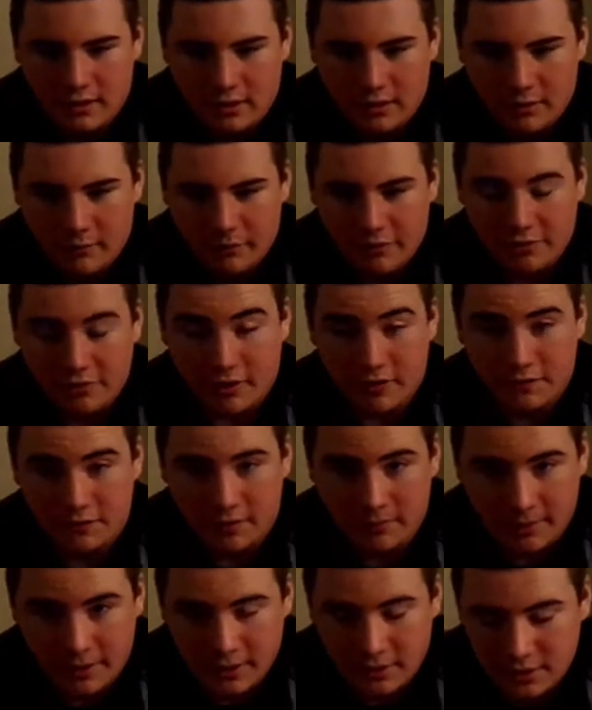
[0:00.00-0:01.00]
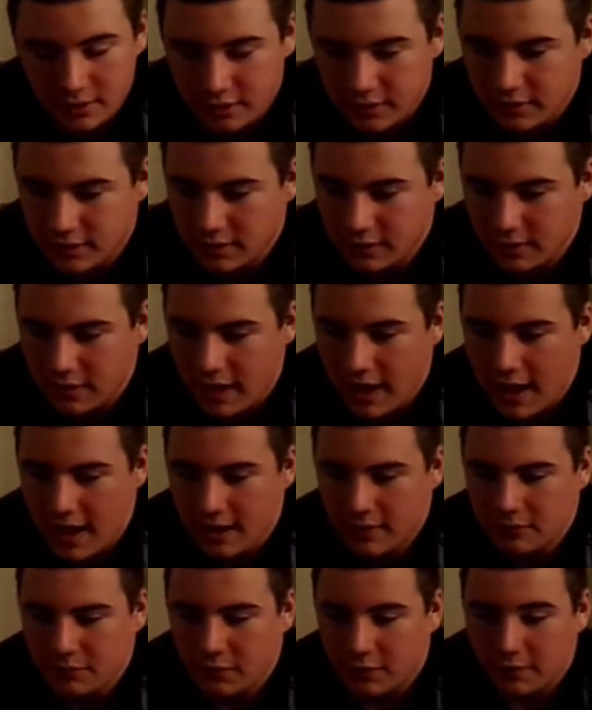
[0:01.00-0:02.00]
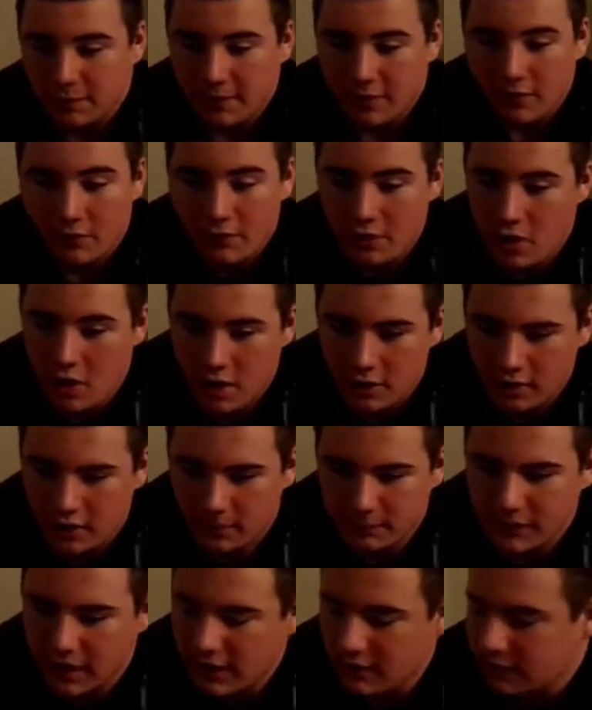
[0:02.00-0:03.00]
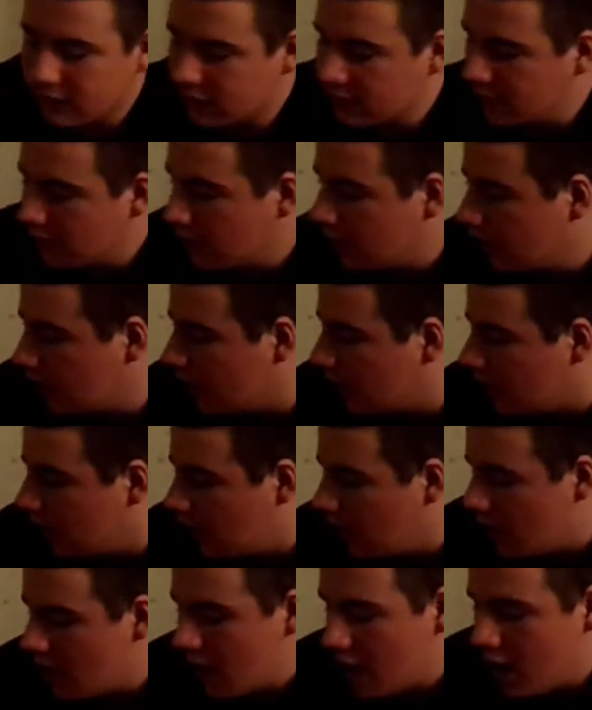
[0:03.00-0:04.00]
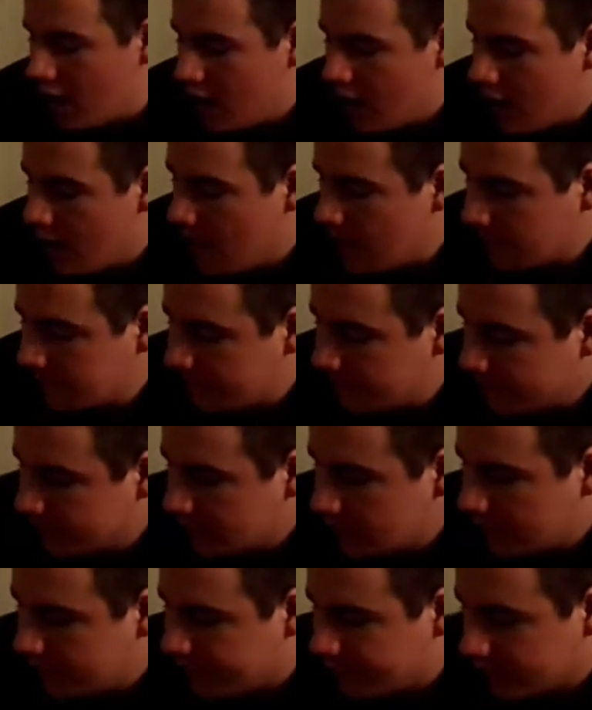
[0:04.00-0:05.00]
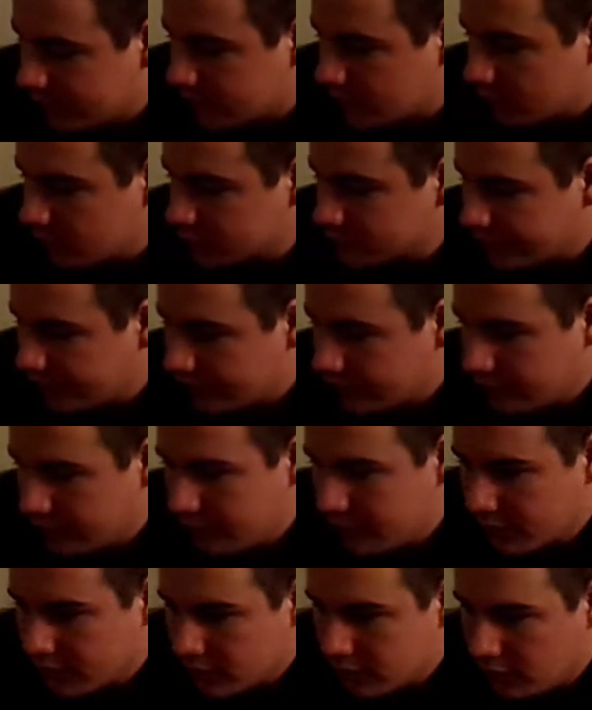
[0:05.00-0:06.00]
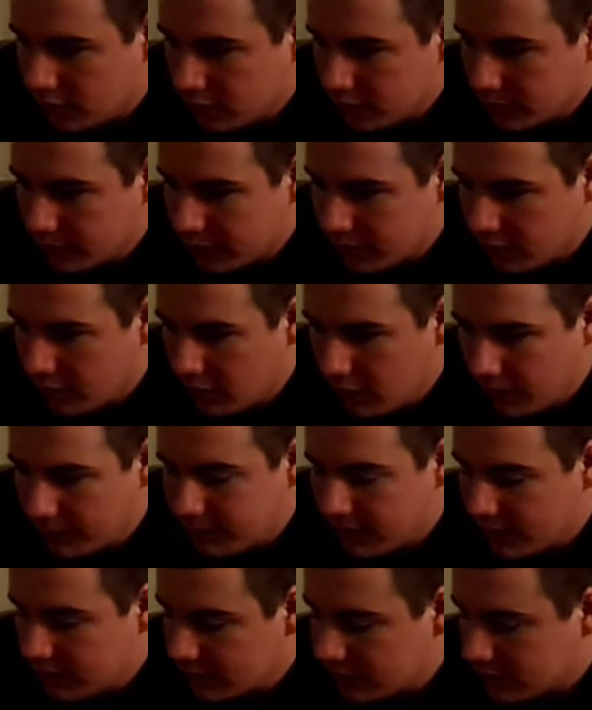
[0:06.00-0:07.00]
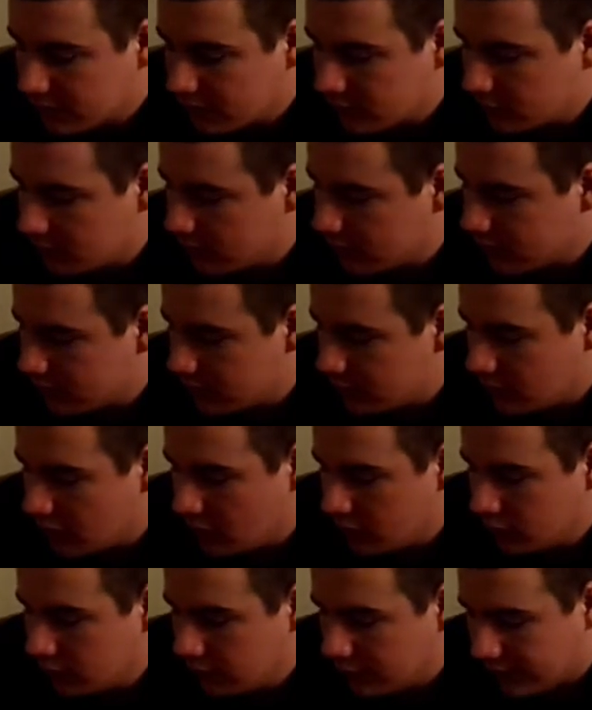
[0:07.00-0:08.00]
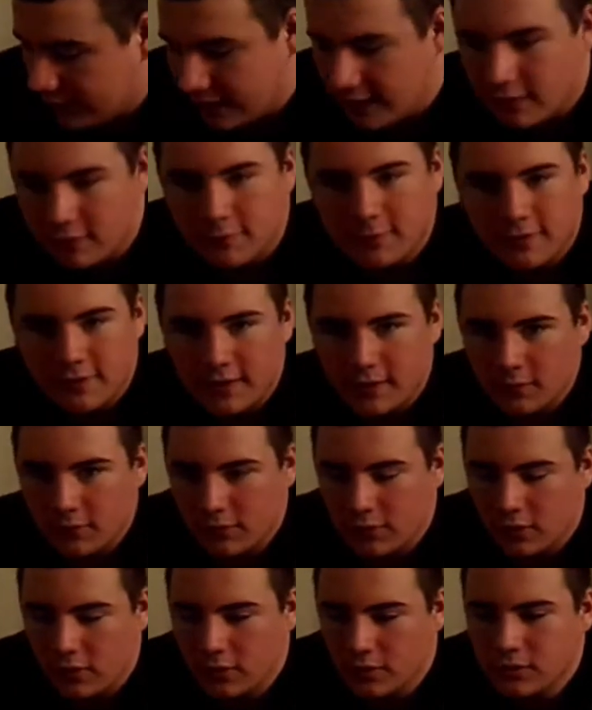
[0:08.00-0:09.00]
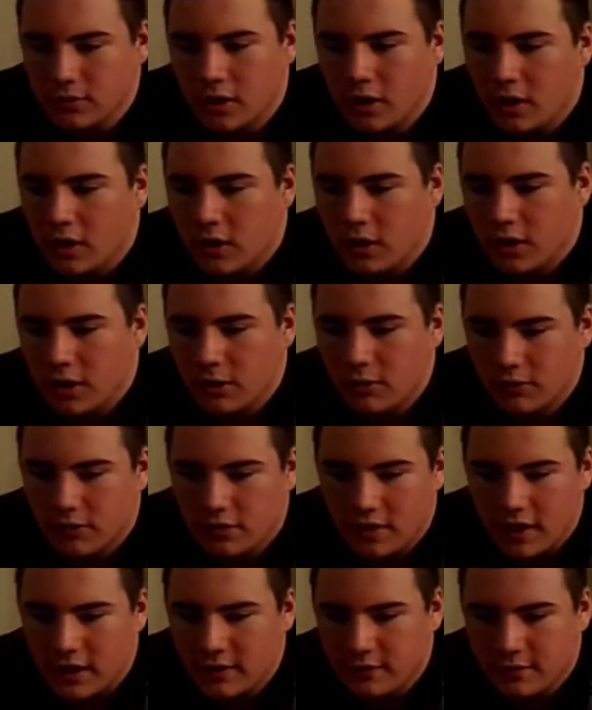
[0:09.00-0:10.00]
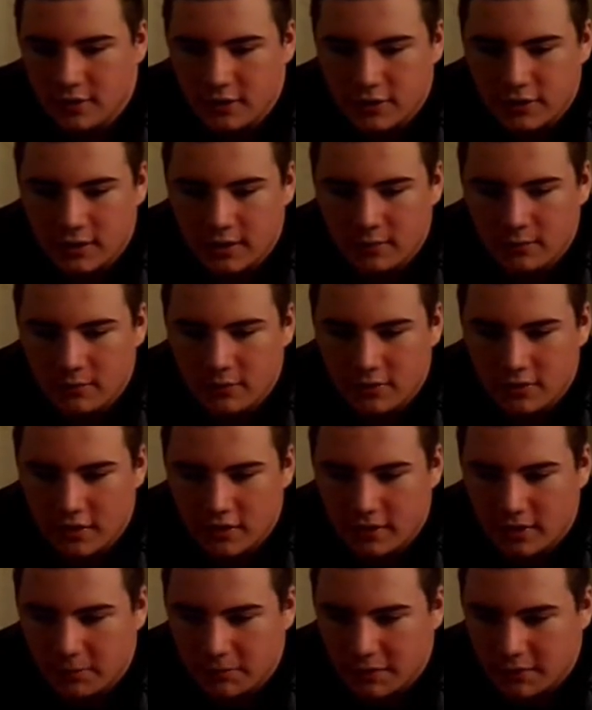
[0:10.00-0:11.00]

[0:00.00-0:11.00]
we start filming and what's been going on, updates. Fear 2 was recently put on hold with no updates, with no like announcement saying it was on hold. It was kind of a thing, we had to take a break